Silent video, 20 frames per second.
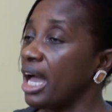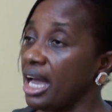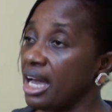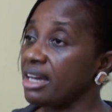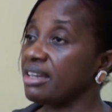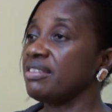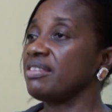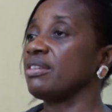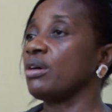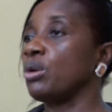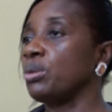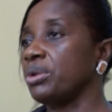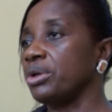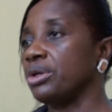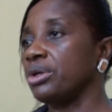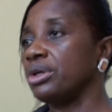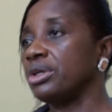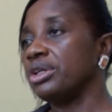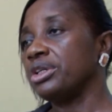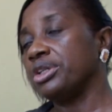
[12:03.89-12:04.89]
ask
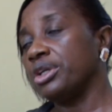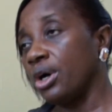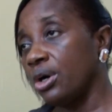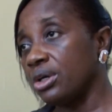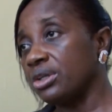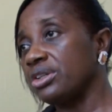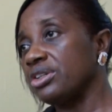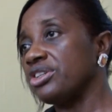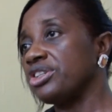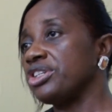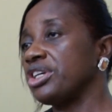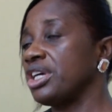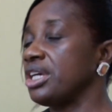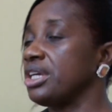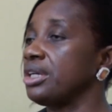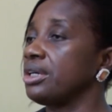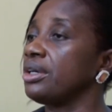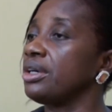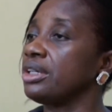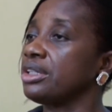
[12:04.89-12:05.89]
our doctors
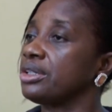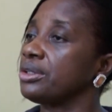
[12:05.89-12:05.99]
here